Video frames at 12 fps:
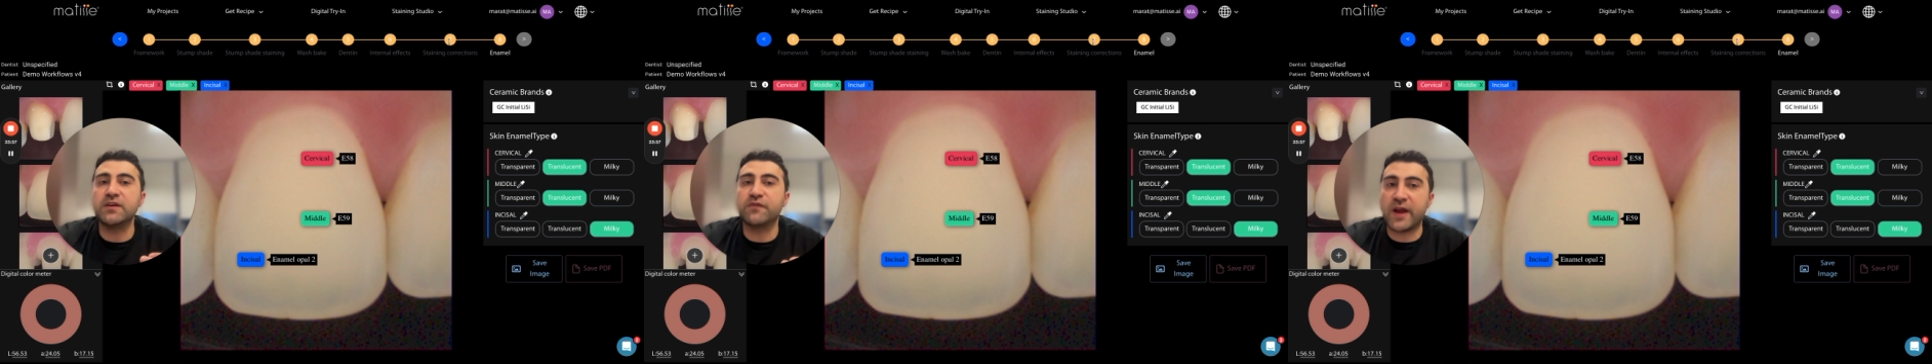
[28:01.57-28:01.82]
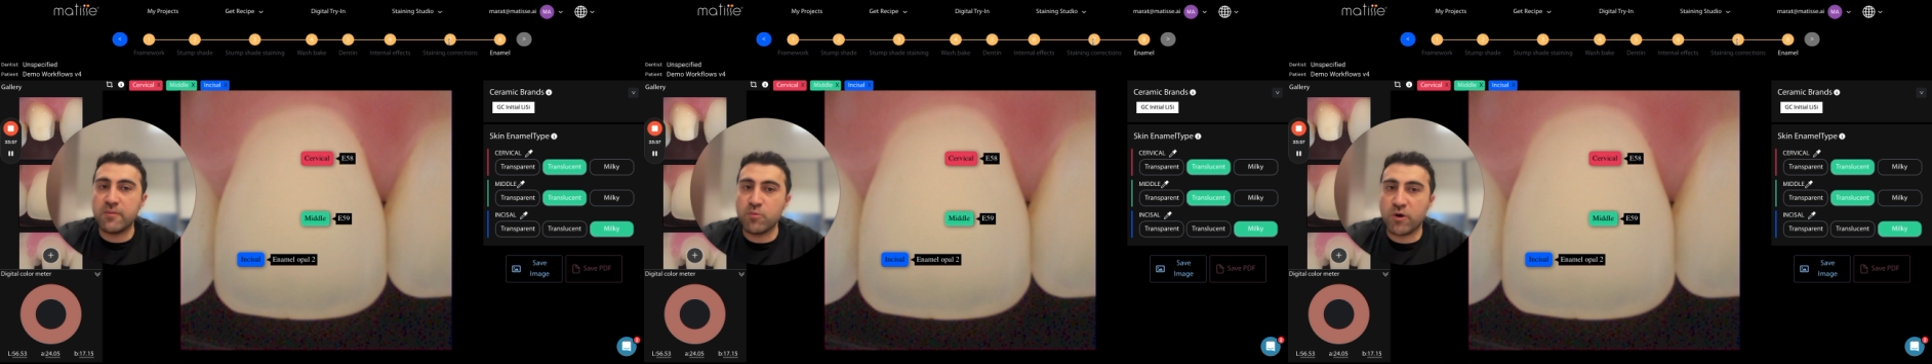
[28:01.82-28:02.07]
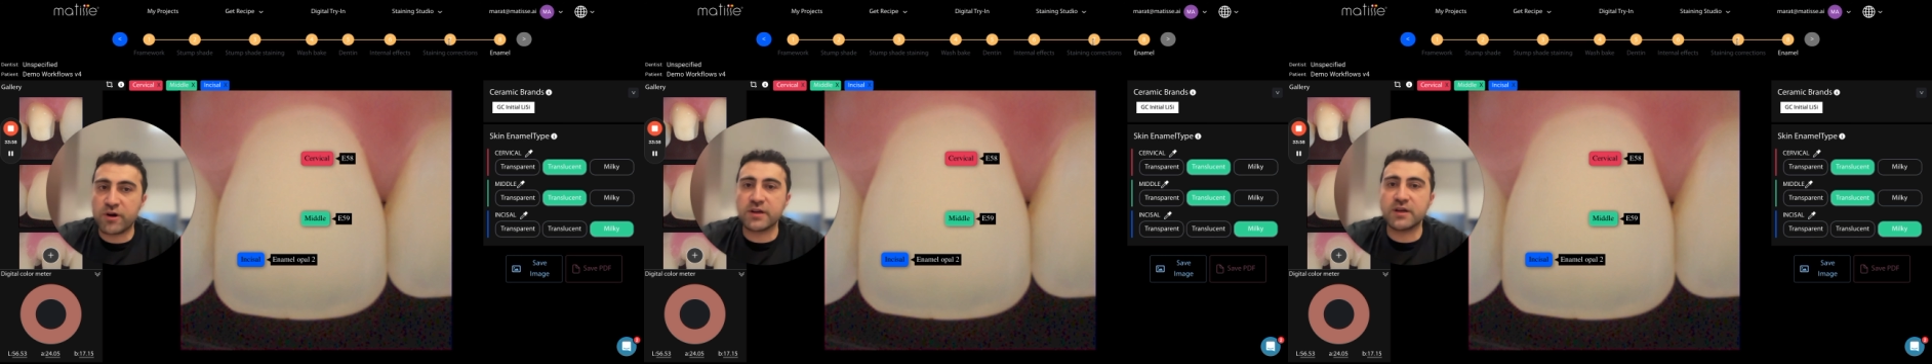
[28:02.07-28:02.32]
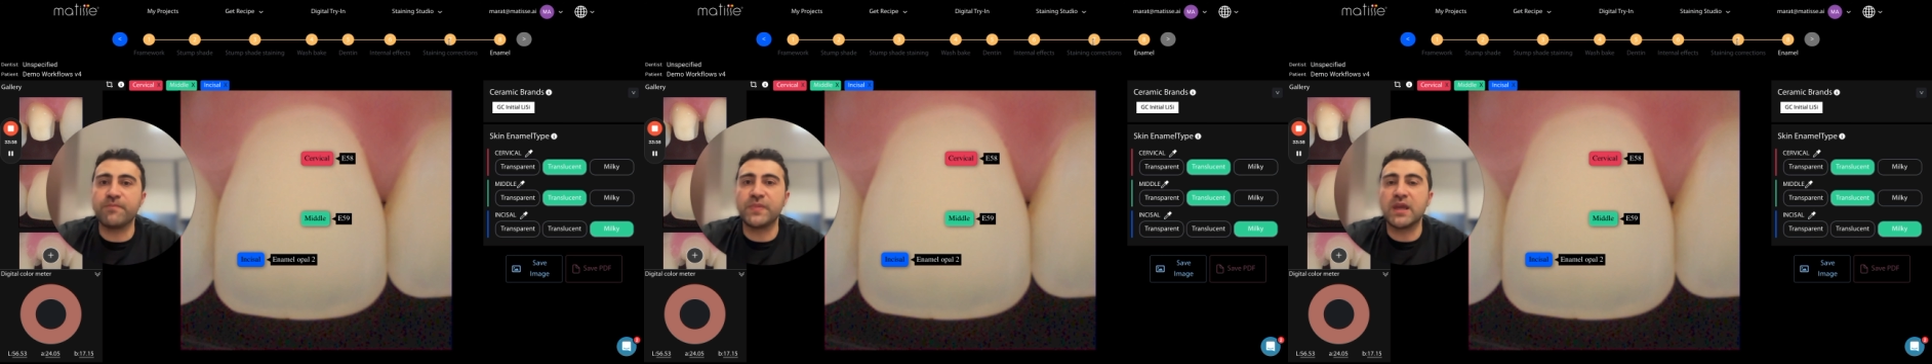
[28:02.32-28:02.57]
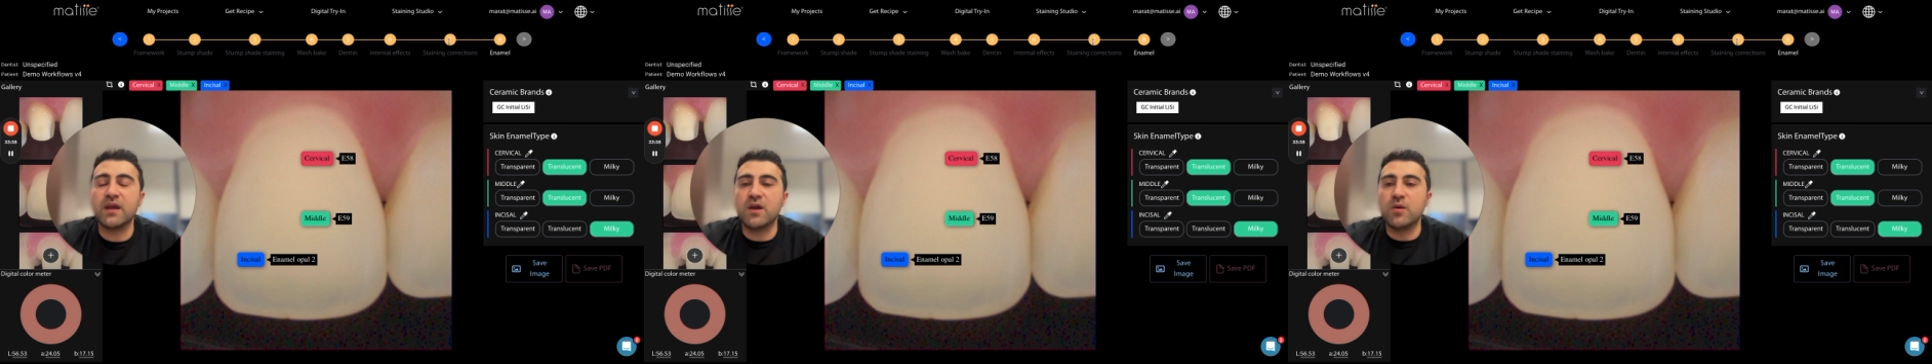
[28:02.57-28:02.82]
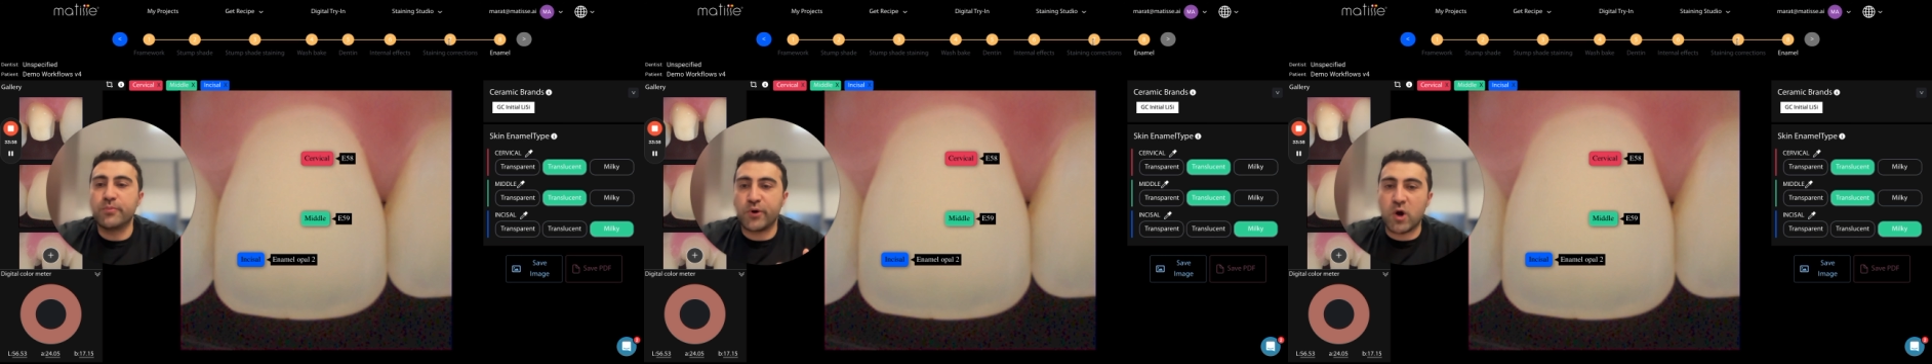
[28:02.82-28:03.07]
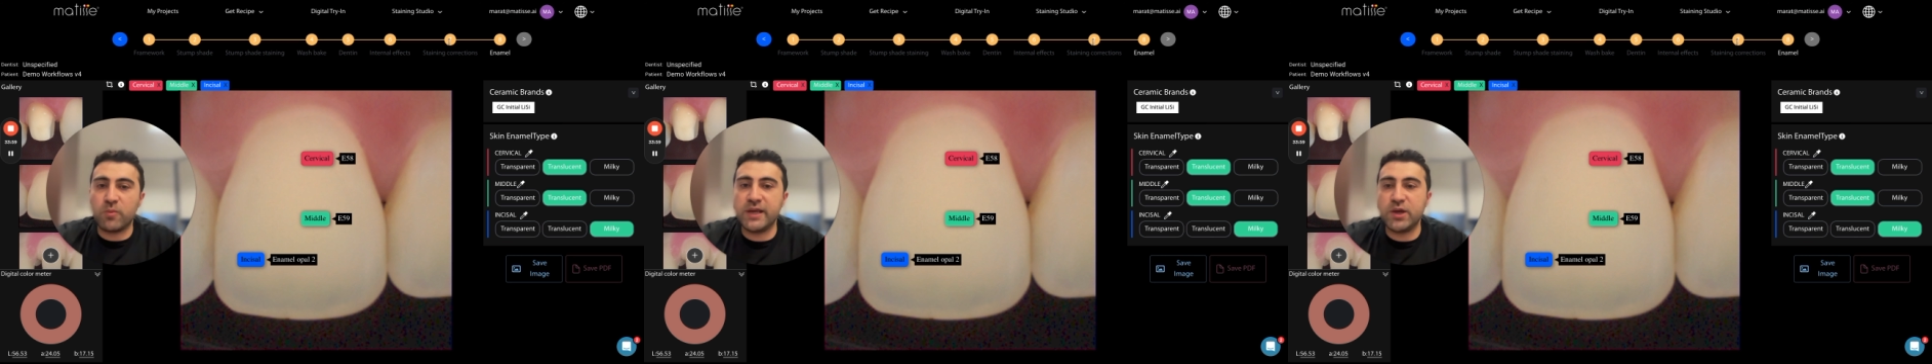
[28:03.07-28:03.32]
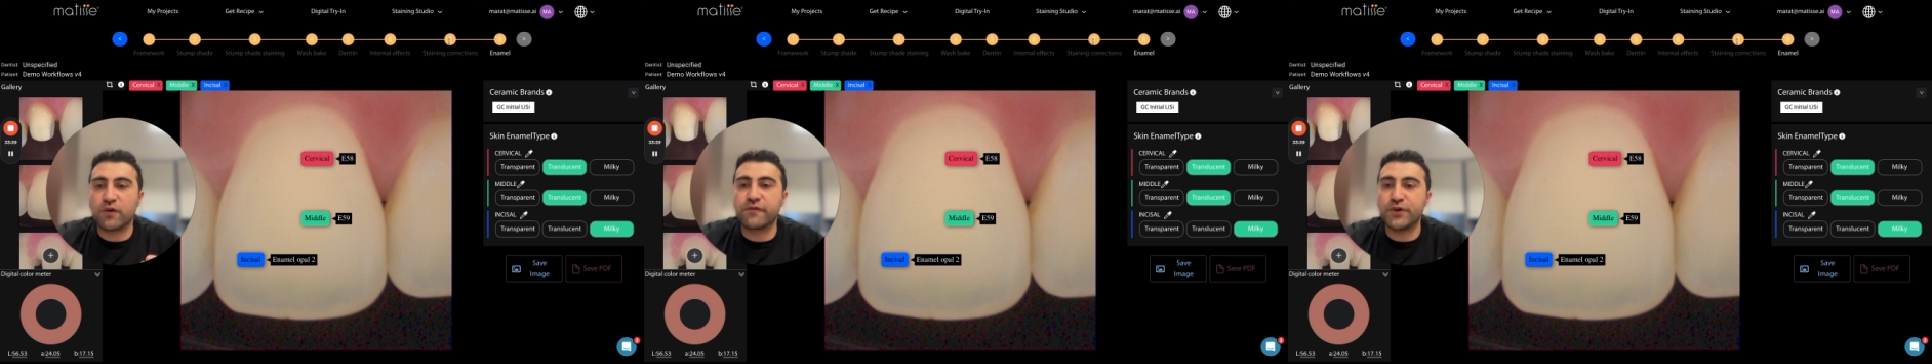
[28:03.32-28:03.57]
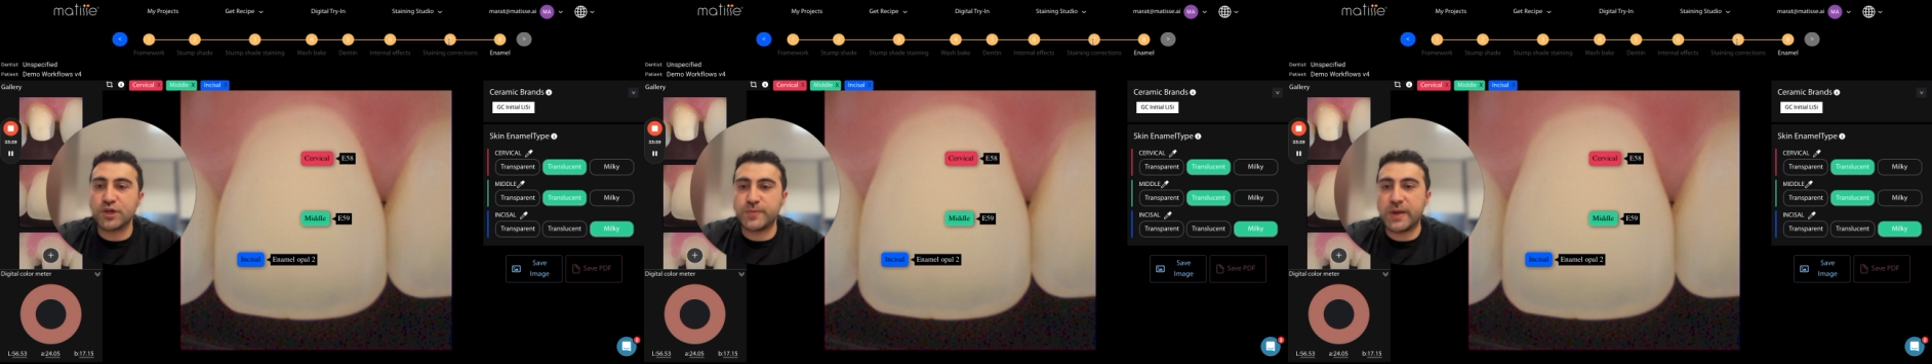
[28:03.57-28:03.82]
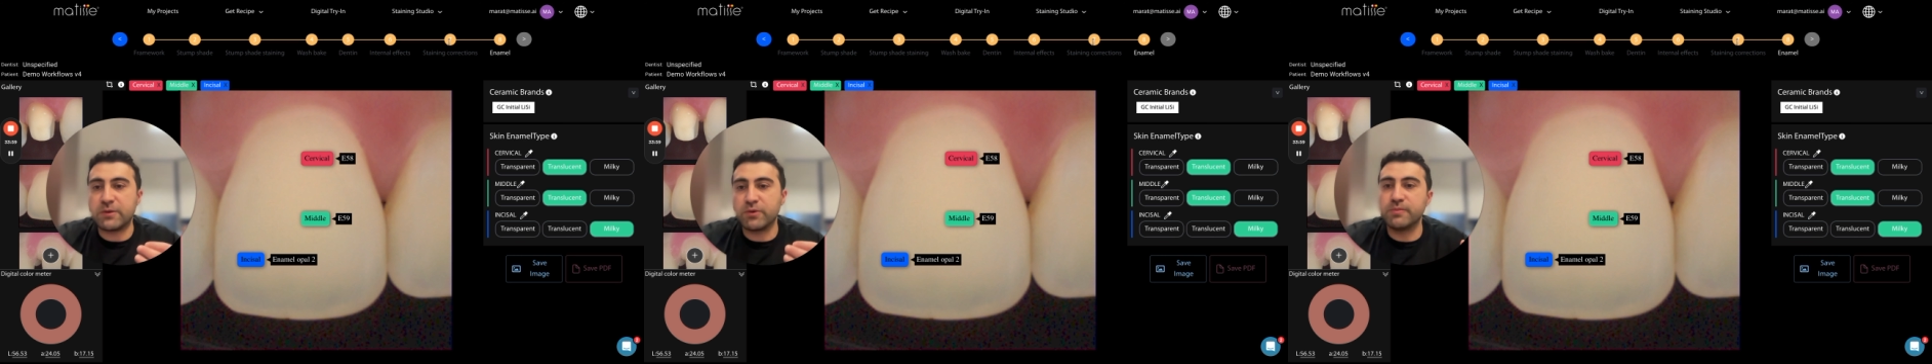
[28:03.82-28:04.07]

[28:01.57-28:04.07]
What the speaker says: framework, probably your first bake will be